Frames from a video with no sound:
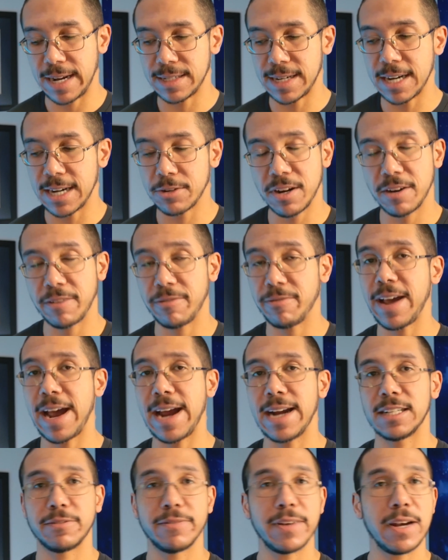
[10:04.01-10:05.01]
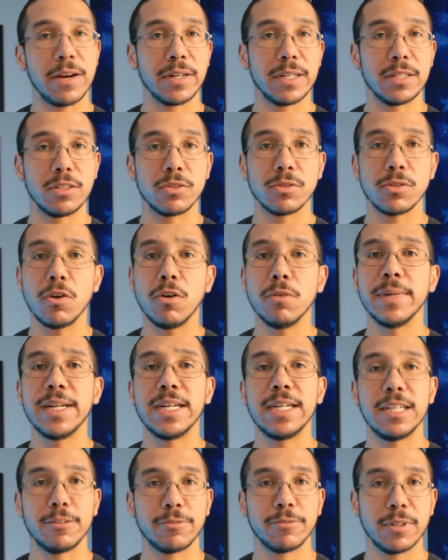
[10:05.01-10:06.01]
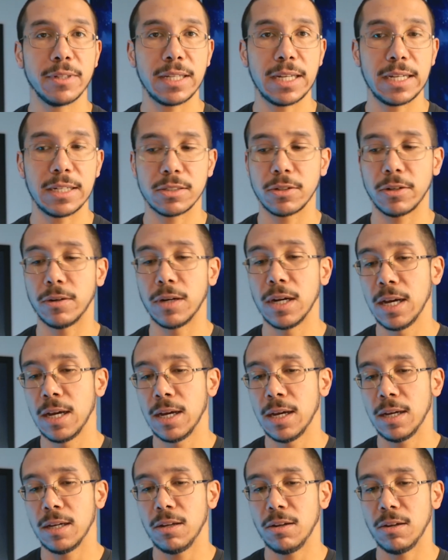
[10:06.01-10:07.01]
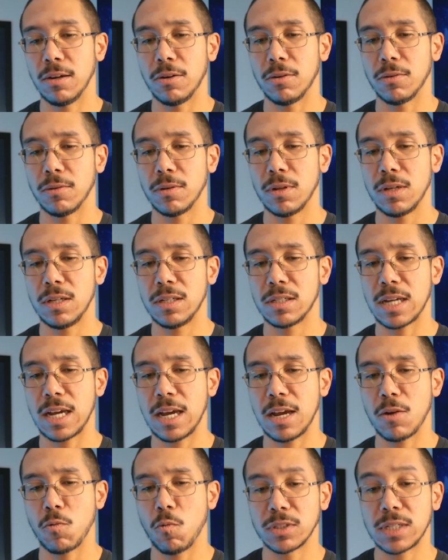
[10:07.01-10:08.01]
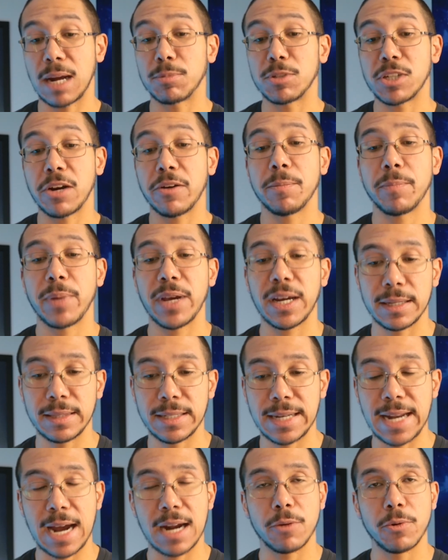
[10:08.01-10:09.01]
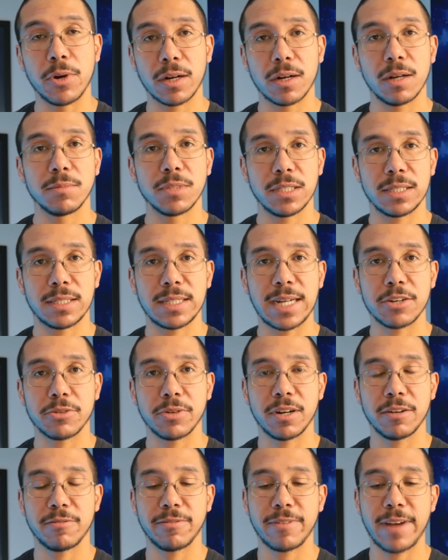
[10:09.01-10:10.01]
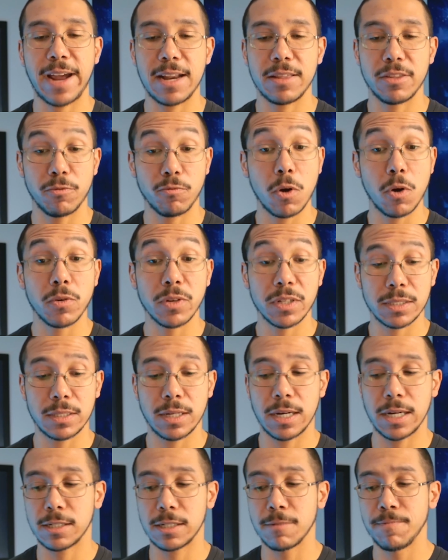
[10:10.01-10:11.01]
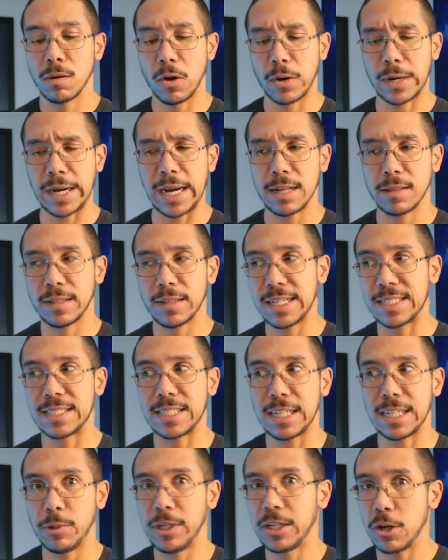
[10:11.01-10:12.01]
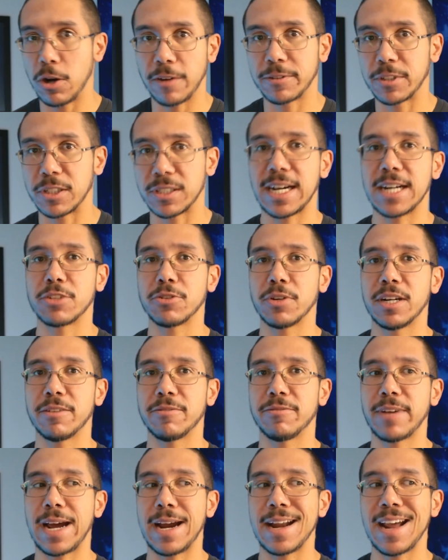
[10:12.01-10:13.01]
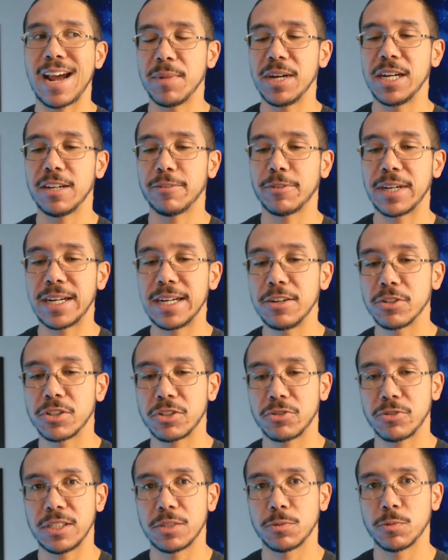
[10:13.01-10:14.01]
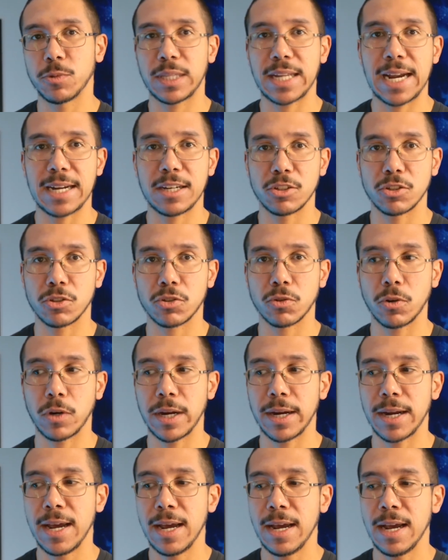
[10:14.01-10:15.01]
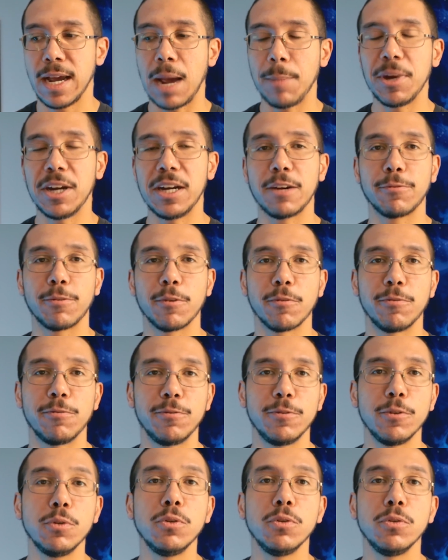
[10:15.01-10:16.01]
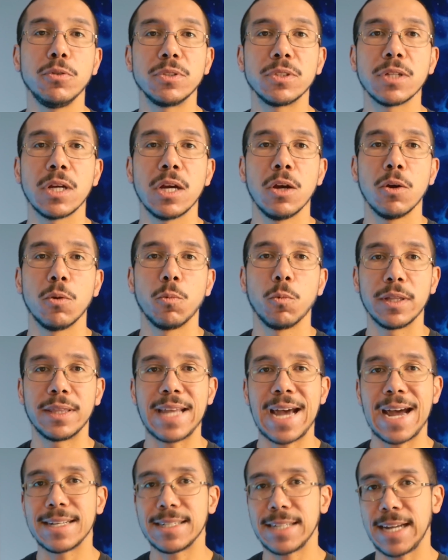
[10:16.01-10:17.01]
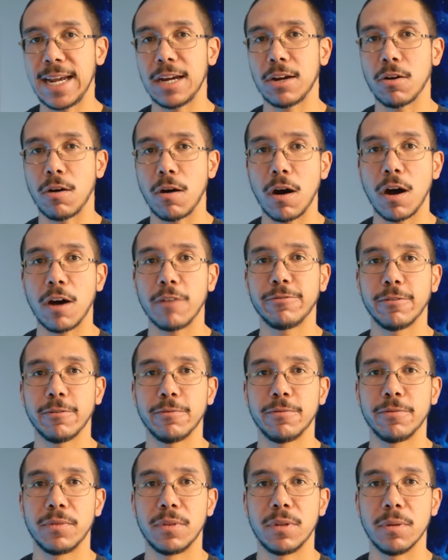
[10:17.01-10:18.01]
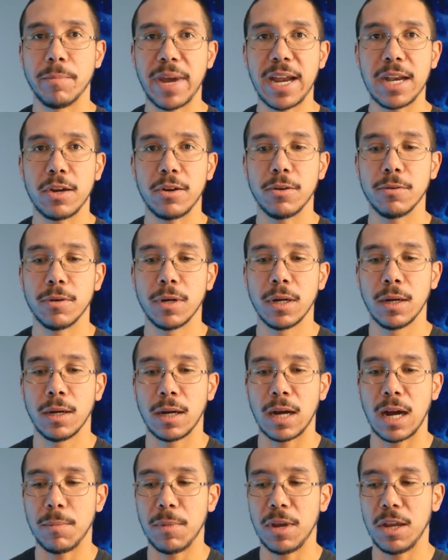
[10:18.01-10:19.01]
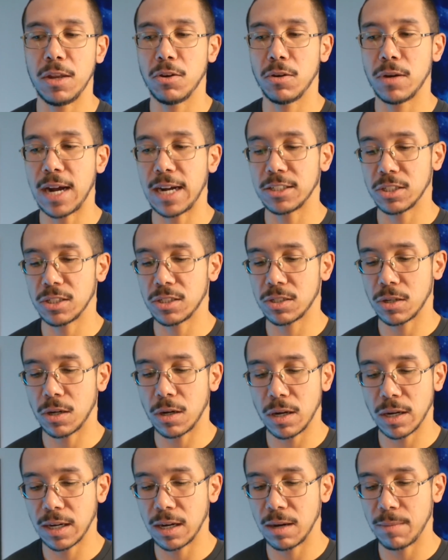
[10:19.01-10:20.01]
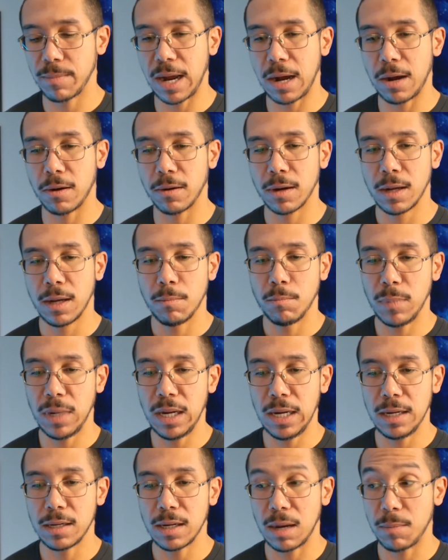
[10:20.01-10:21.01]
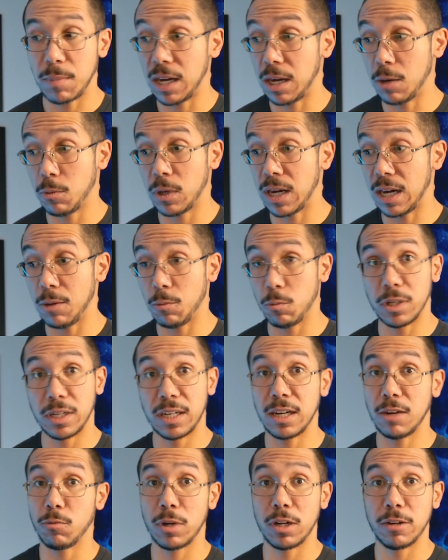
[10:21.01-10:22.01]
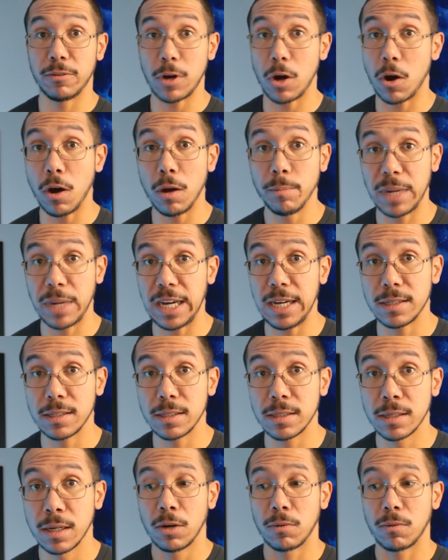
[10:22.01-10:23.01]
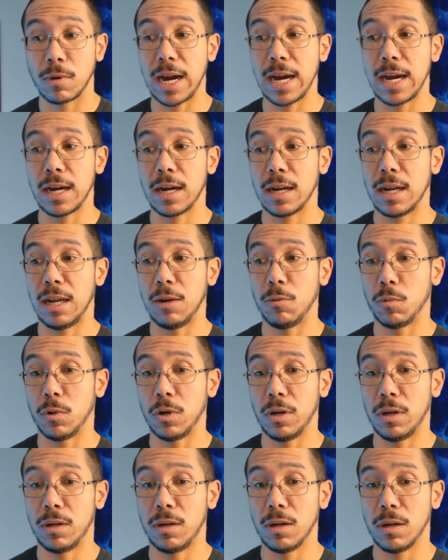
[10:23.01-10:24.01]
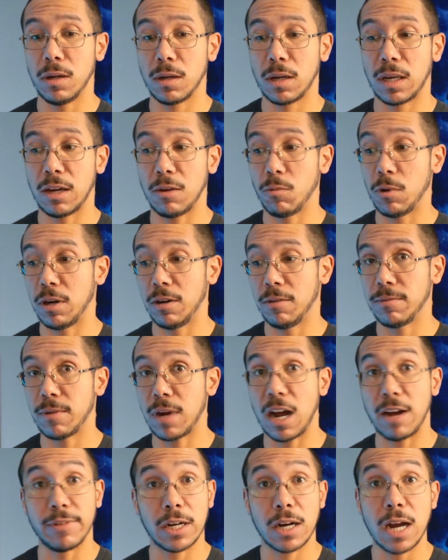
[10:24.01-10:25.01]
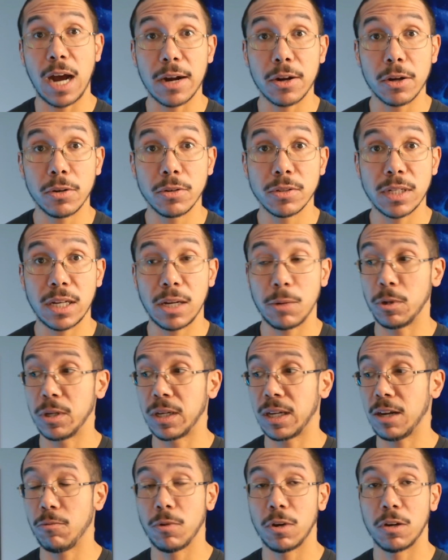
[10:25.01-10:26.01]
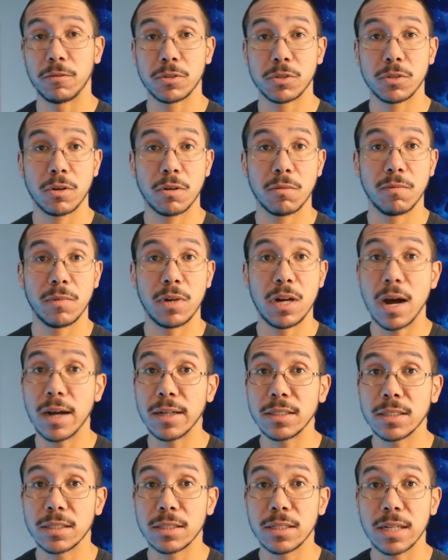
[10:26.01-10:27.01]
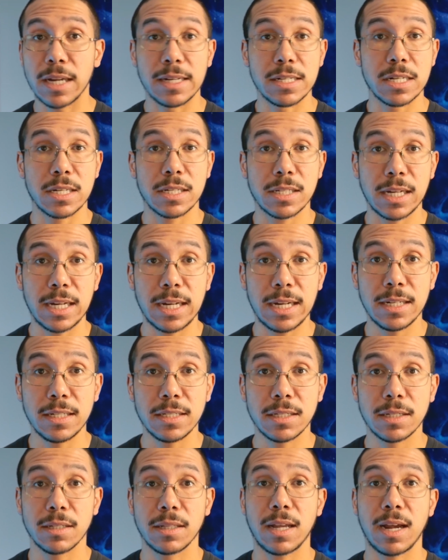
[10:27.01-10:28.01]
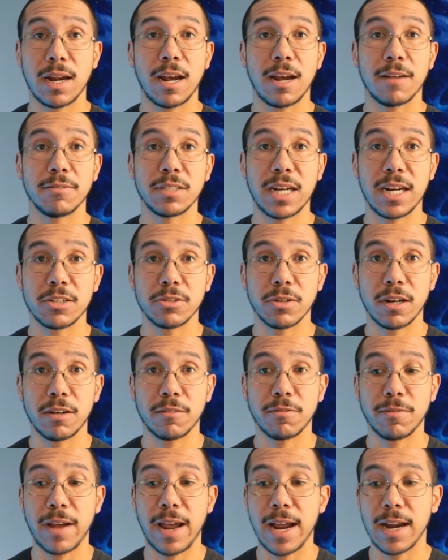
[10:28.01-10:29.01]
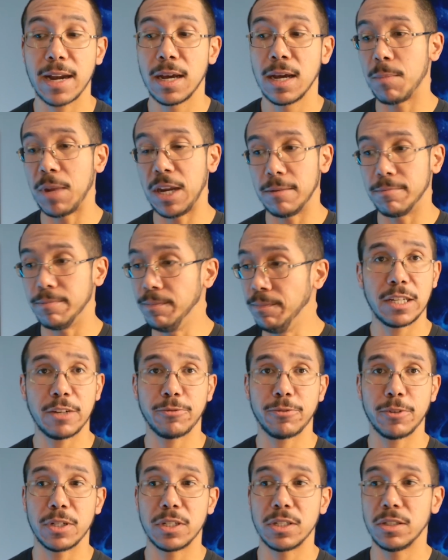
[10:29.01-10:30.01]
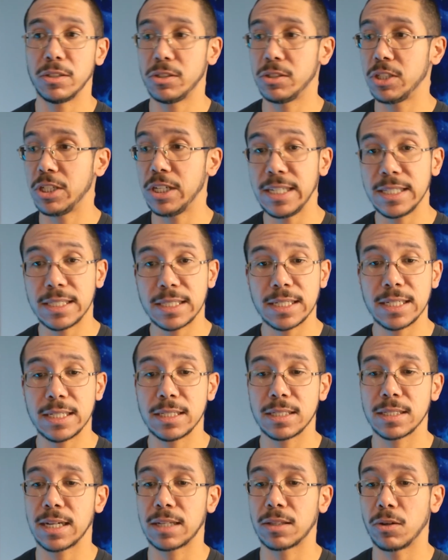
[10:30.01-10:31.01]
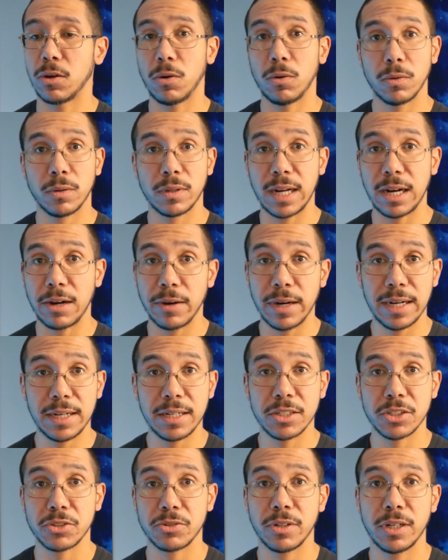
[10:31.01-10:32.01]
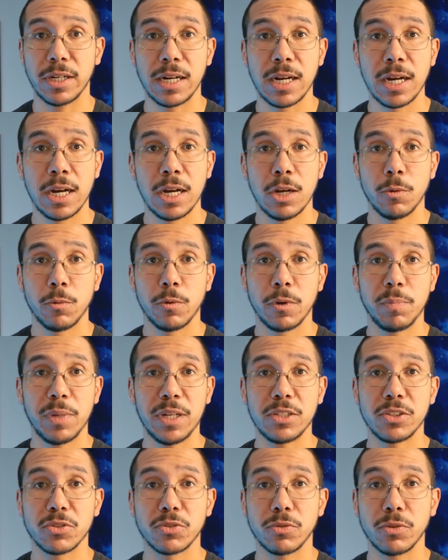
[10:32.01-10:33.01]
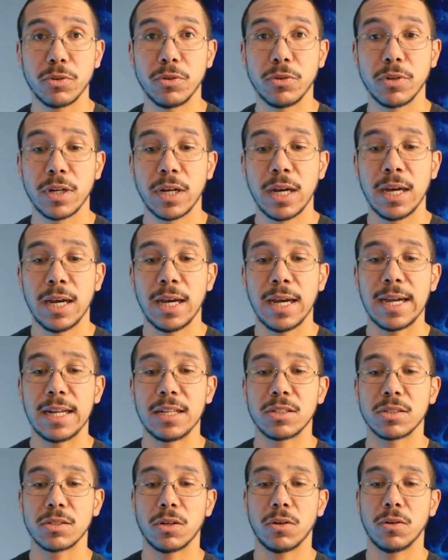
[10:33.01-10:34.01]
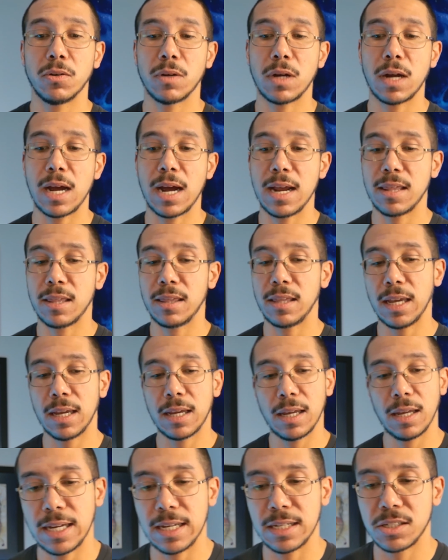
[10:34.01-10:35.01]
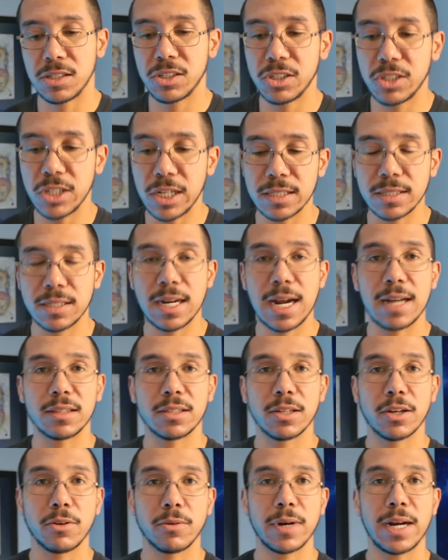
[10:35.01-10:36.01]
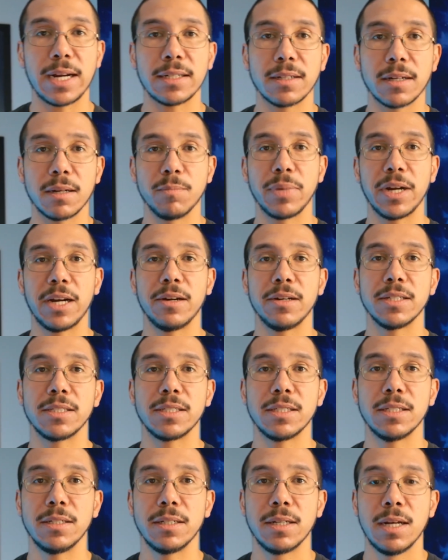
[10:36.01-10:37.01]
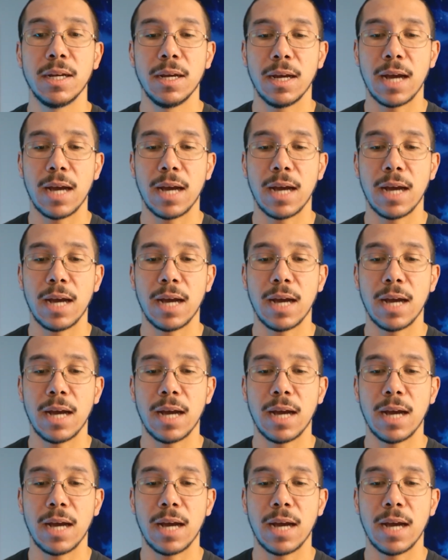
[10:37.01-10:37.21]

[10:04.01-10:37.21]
Saturated fat is found in so many different things. So, he's saying stop cherry picking the data when it comes to saturated fat in the rodent studies. Okay, let's say we go after saturated fat. How many different industries would that destroy? How many different foods would that take off of the menu? I mean, you're not just talking about meat. I mean, it would get rid of all meat, right? It would get rid of avocados. It would get rid of certain nuts and seeds that have saturated fat. I mean, different cheeses, like the whole dairy industry would be screwed. And so I think it's just not the correct comparison.